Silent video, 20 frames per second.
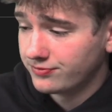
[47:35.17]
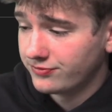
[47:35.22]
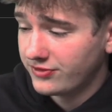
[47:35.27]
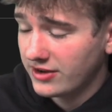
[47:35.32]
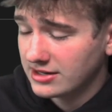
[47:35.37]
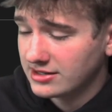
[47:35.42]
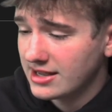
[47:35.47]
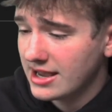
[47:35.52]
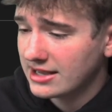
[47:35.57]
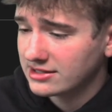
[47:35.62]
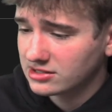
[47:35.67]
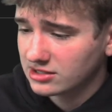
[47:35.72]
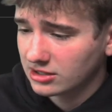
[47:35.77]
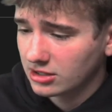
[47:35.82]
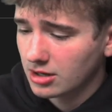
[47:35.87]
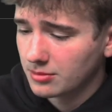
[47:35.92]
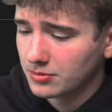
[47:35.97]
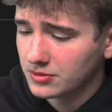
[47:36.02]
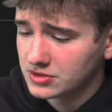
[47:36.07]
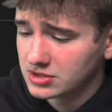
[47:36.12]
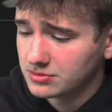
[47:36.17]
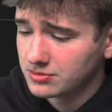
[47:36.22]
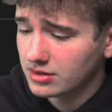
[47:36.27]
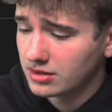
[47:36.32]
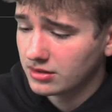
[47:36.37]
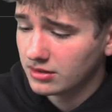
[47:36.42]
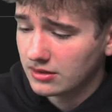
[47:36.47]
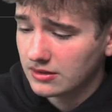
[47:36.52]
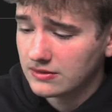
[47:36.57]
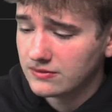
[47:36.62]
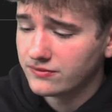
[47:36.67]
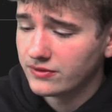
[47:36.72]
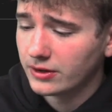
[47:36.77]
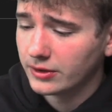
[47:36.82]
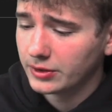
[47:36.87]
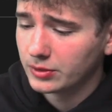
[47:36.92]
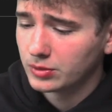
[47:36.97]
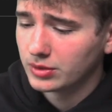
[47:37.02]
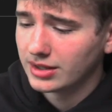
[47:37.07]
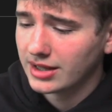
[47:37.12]
fantastic numbers and been a
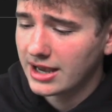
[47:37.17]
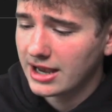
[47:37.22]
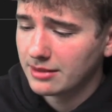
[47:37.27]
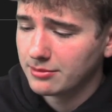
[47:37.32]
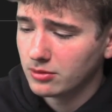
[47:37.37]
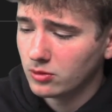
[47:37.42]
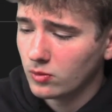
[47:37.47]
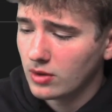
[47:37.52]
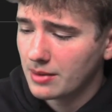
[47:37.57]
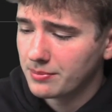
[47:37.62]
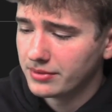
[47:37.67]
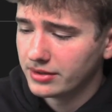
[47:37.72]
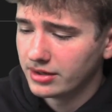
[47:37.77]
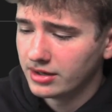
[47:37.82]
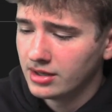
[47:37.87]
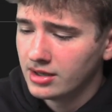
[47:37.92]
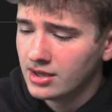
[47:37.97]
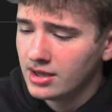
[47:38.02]
very reliable weapon.